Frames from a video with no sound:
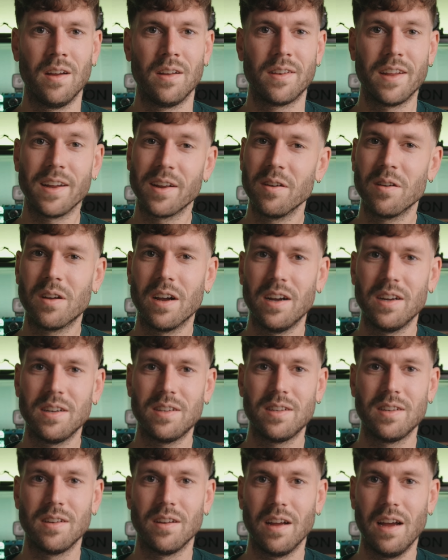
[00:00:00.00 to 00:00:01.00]
Thank you
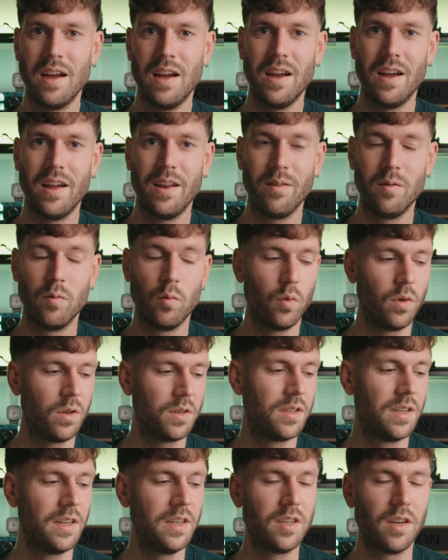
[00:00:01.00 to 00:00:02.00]
guys, and we'll
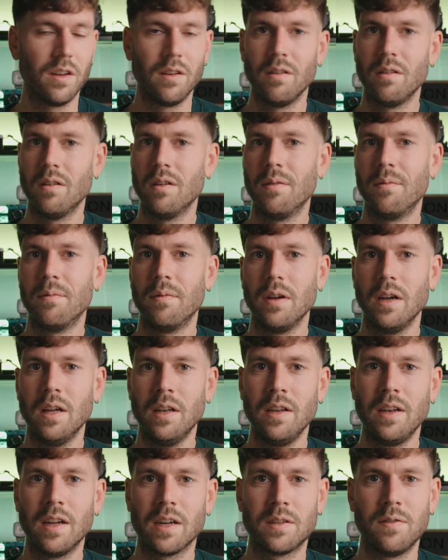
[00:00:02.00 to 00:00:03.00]
see each other in
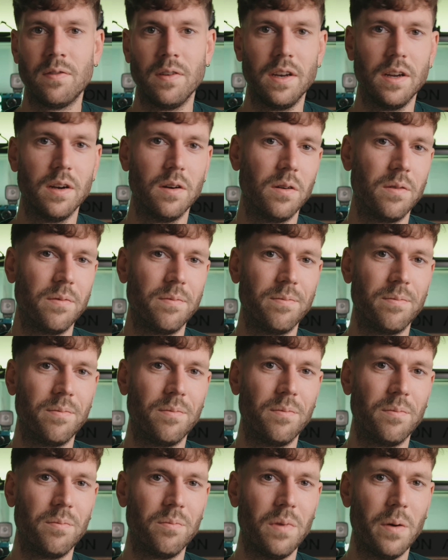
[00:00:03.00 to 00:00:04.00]
the next video.
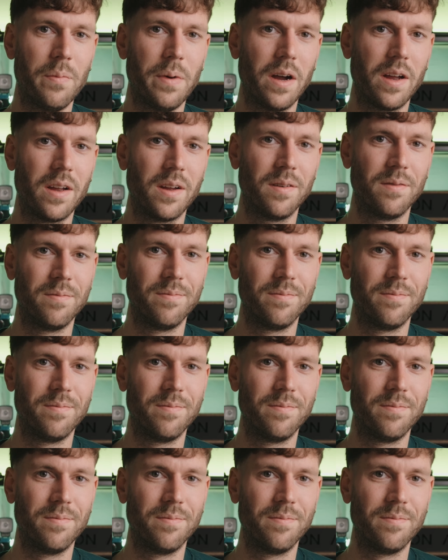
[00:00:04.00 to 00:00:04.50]
Bye bye.